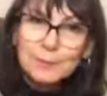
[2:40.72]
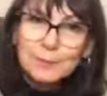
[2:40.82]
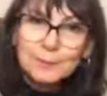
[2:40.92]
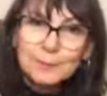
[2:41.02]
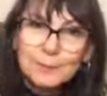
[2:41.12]

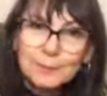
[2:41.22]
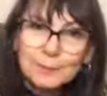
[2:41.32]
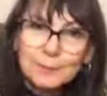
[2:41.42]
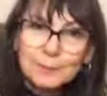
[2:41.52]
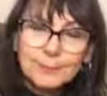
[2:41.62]

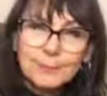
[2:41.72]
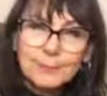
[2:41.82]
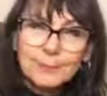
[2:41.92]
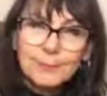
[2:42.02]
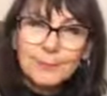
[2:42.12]

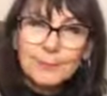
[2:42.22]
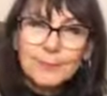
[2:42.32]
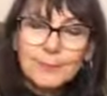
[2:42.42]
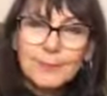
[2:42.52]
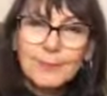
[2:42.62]

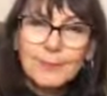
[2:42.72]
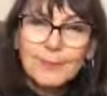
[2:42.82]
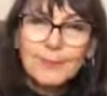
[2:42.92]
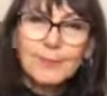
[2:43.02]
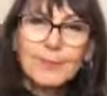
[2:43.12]
No one is speaking in this clip.